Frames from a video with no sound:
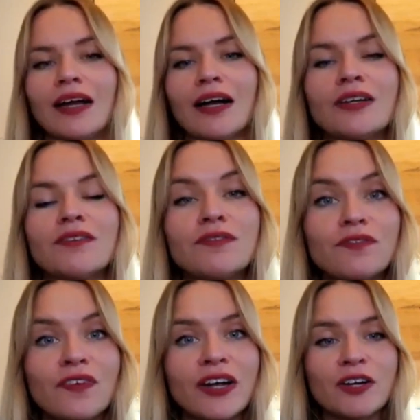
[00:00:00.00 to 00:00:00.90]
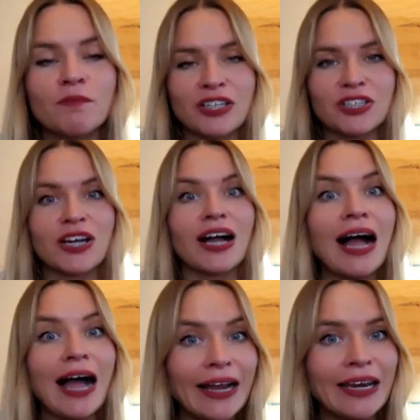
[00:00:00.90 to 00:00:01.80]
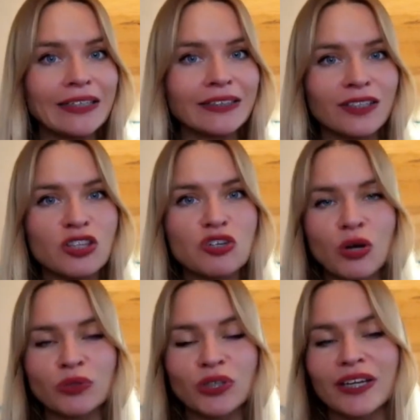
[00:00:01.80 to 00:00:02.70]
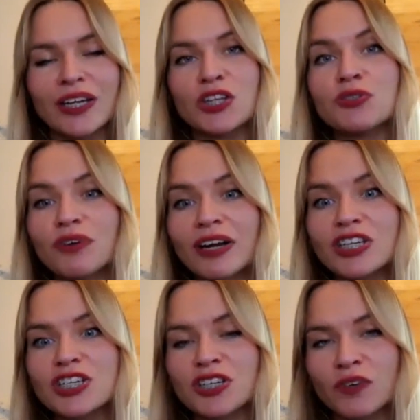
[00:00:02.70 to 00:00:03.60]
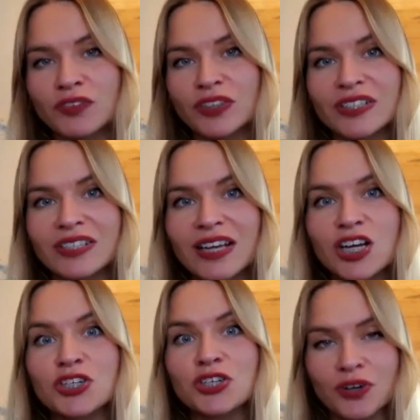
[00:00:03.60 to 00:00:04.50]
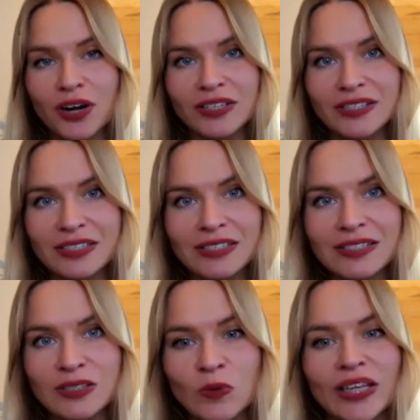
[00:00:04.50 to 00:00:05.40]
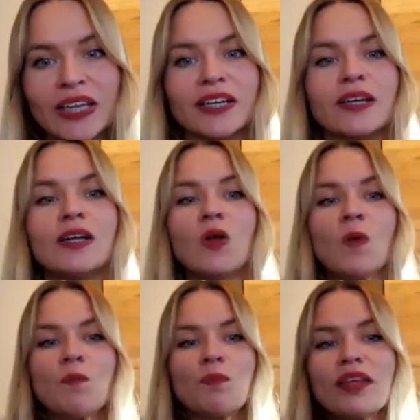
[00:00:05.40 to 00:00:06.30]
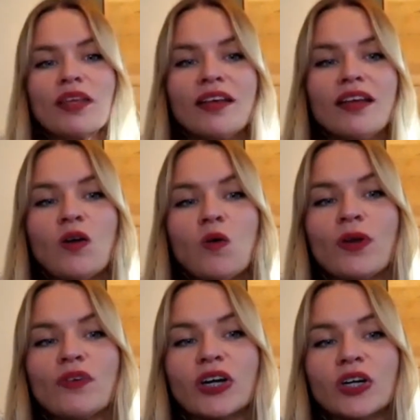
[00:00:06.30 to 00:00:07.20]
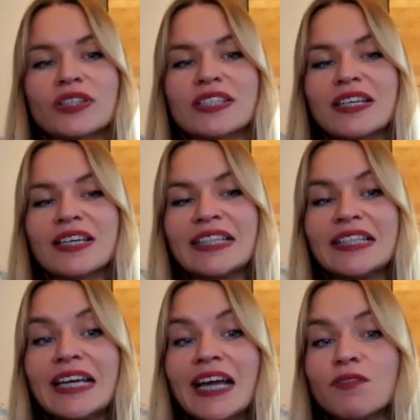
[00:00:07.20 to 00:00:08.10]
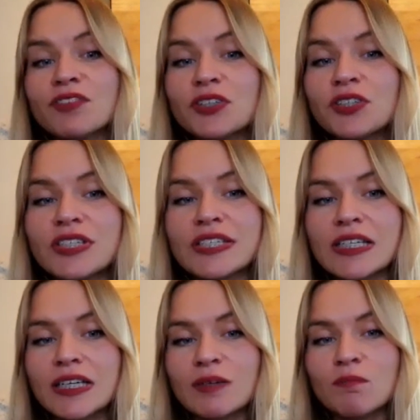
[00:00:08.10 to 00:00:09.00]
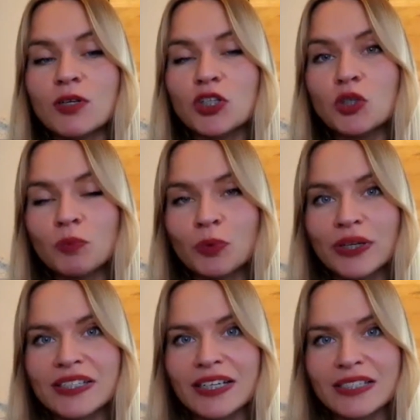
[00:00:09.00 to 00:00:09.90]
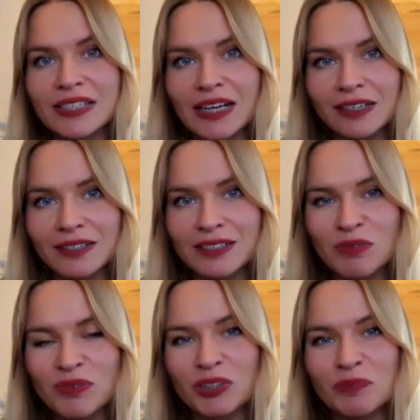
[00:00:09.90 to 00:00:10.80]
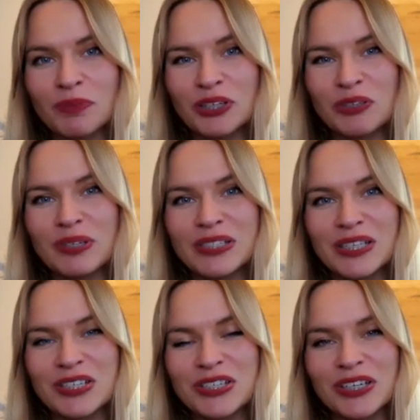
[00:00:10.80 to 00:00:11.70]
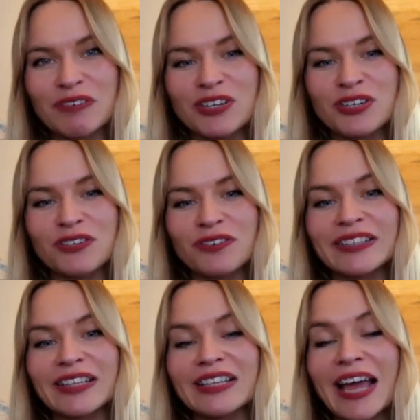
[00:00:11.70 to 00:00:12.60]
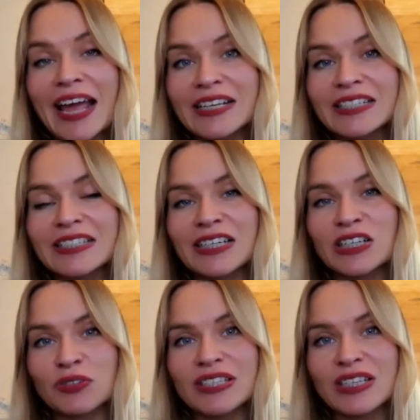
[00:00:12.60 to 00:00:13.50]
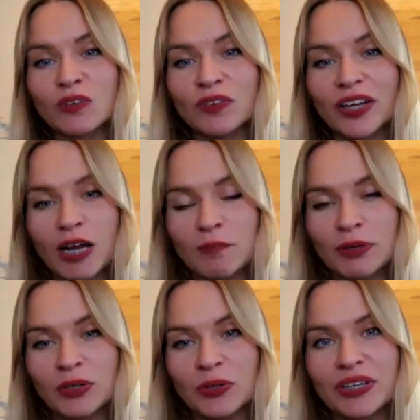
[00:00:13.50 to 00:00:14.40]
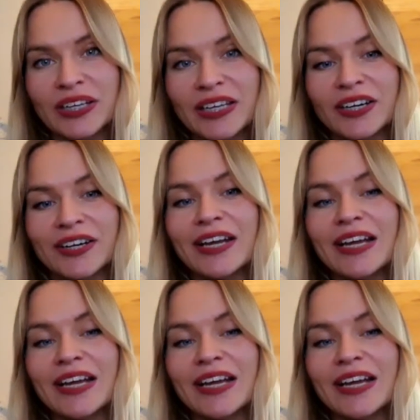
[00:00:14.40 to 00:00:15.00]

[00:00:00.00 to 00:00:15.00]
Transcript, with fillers: are very much highlighted throughout the duration of this transit. So, here, We've got uh, the day after this, um, new moon is exact. We've got Mercury stationing retrograde at eight degrees of Capricorn here.